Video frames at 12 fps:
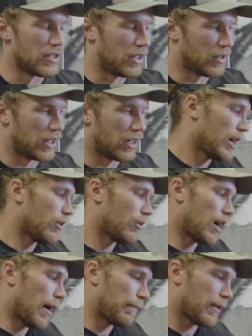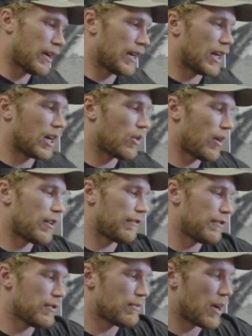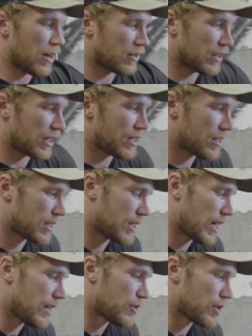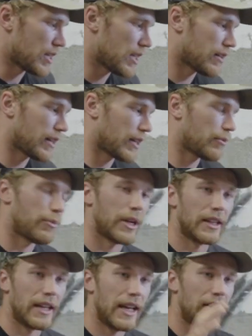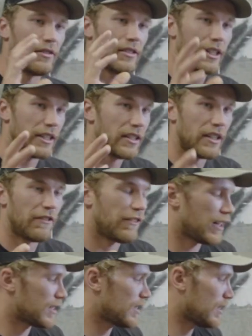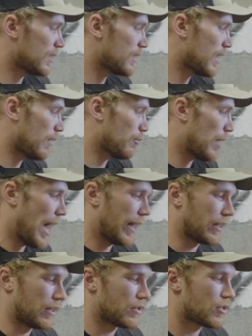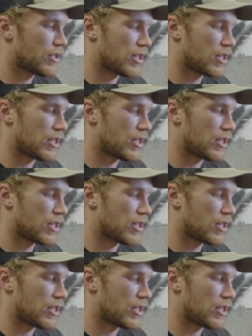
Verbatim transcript: newer. We're upgrading quite a few model years in engineering, but it literally fits in the same package.